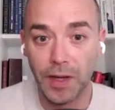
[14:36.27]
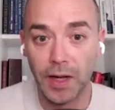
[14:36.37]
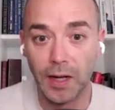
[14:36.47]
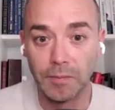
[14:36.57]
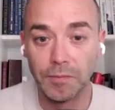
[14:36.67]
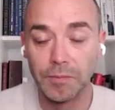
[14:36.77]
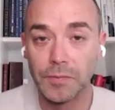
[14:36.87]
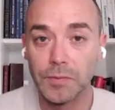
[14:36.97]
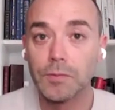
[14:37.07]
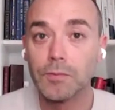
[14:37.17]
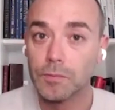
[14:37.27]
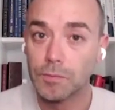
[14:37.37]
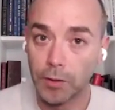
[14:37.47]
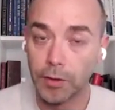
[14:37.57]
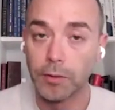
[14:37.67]

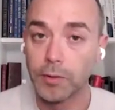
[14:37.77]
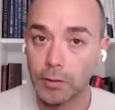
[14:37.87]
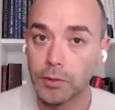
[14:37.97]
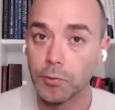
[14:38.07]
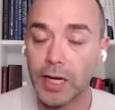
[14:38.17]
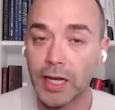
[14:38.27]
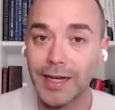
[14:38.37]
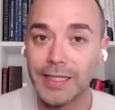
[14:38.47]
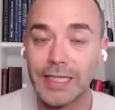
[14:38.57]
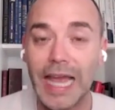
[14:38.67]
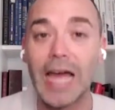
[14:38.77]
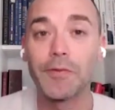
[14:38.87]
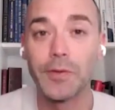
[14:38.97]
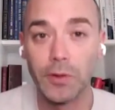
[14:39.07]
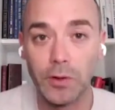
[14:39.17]
Although, do recognize that's
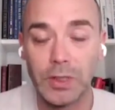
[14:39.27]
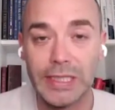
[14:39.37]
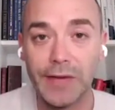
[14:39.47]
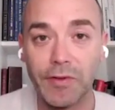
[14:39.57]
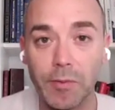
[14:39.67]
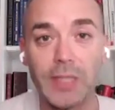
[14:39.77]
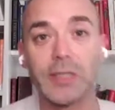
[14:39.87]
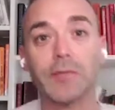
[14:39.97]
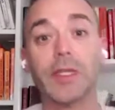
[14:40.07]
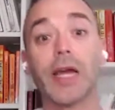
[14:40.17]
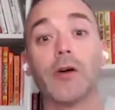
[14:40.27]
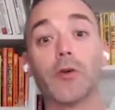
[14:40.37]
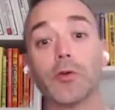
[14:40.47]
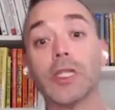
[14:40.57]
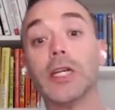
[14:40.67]
after 7 months of down
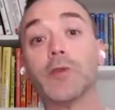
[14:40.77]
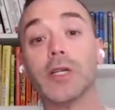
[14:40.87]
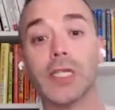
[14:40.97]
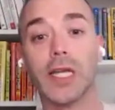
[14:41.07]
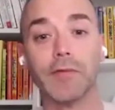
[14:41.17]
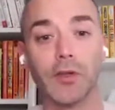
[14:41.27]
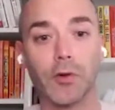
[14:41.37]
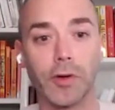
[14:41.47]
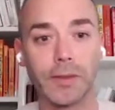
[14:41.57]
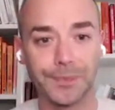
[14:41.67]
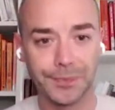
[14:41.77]
or decreasing inventory.